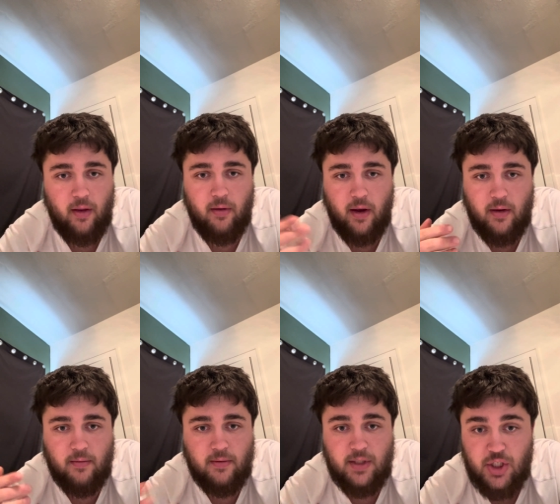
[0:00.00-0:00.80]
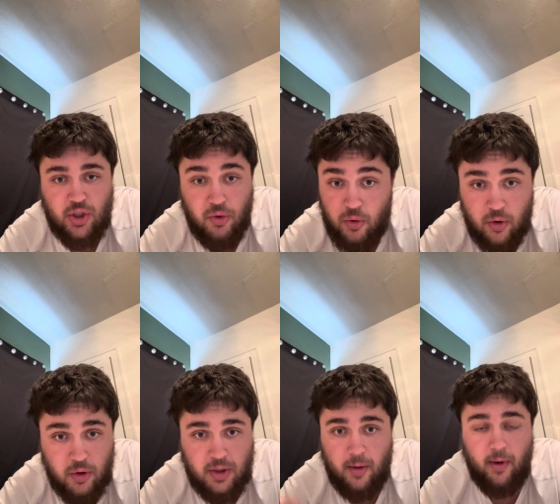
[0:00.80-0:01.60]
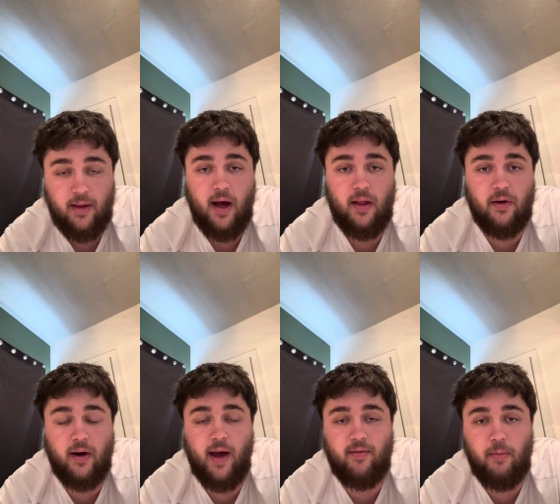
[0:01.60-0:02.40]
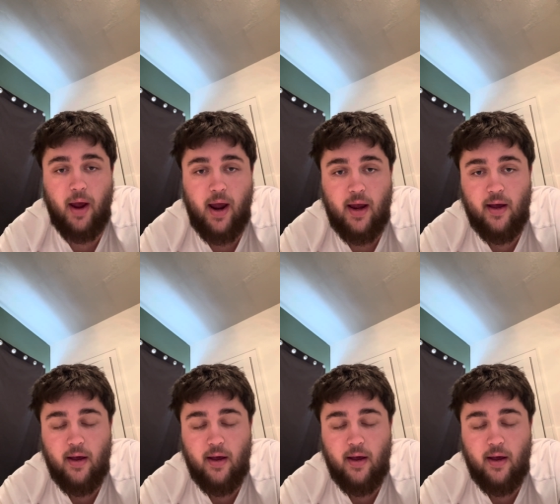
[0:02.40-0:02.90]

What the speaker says: they ditch school or something like that. They're going to have to pay